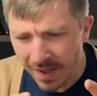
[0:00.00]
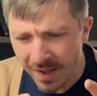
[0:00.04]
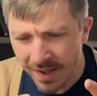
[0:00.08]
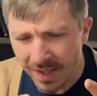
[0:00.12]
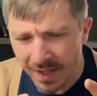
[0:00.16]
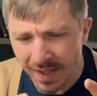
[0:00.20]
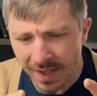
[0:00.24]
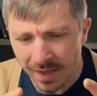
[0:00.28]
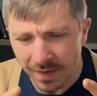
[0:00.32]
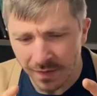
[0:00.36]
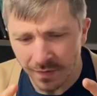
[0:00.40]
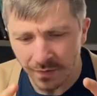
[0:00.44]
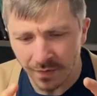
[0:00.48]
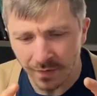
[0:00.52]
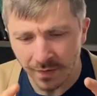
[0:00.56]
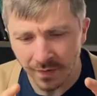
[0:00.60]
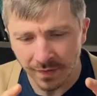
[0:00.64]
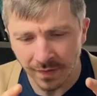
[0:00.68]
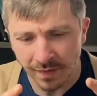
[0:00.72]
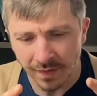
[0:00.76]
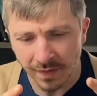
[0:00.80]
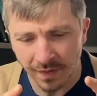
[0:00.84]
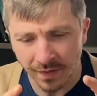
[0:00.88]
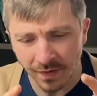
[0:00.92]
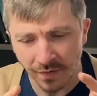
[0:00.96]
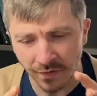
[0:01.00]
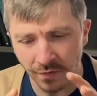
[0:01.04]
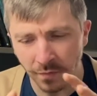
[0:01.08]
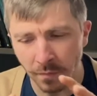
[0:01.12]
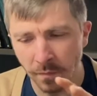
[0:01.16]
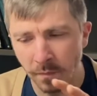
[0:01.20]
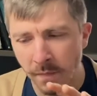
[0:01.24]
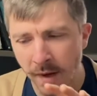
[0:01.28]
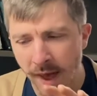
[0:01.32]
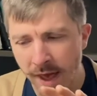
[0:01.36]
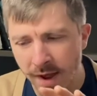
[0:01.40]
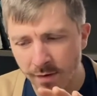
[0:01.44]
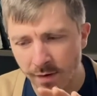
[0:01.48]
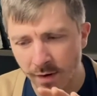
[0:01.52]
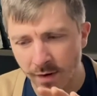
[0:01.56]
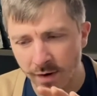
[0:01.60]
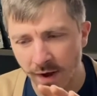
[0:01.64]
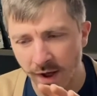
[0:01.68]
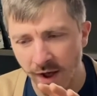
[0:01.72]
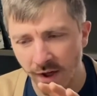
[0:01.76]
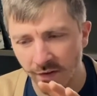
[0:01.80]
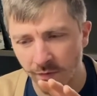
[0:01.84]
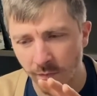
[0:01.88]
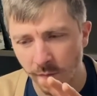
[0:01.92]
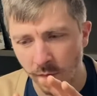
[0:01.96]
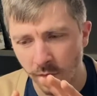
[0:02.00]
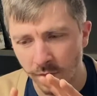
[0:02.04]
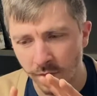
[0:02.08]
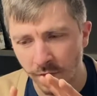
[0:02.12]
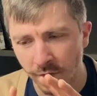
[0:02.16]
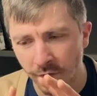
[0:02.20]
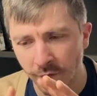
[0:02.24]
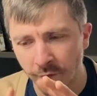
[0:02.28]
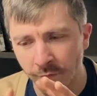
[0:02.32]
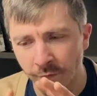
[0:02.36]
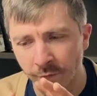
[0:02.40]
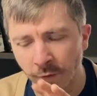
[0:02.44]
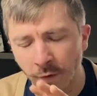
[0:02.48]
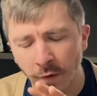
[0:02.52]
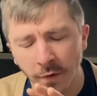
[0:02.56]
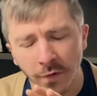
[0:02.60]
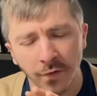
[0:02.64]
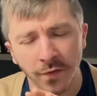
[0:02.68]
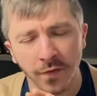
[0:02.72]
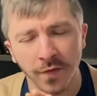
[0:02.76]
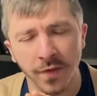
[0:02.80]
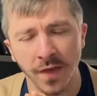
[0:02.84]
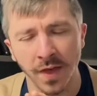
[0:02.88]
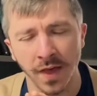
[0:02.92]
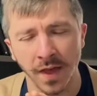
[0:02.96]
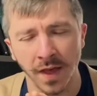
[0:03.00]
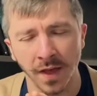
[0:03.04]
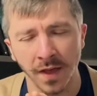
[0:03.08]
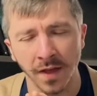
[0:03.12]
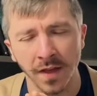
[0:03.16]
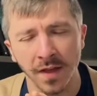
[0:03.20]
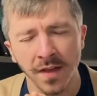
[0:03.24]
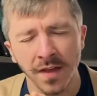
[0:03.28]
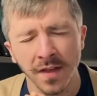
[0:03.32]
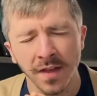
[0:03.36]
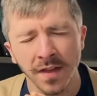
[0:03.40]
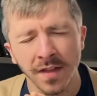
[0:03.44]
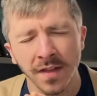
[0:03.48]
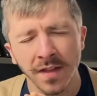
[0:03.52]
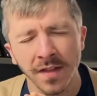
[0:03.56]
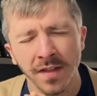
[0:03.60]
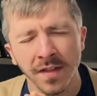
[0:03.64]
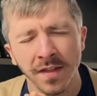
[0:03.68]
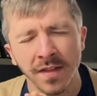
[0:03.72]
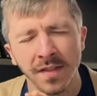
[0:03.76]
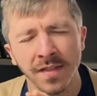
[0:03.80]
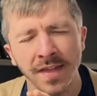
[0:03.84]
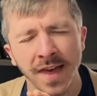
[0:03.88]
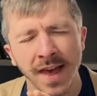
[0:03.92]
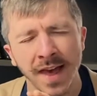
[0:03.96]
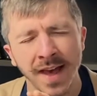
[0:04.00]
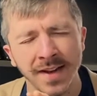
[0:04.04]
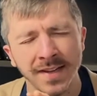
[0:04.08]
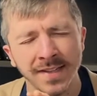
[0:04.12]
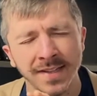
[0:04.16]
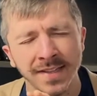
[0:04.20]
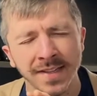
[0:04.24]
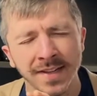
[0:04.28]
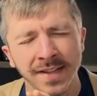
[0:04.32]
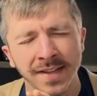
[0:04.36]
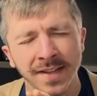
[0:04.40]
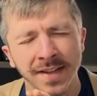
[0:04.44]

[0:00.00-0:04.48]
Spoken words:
is this microcosm, or this first thing that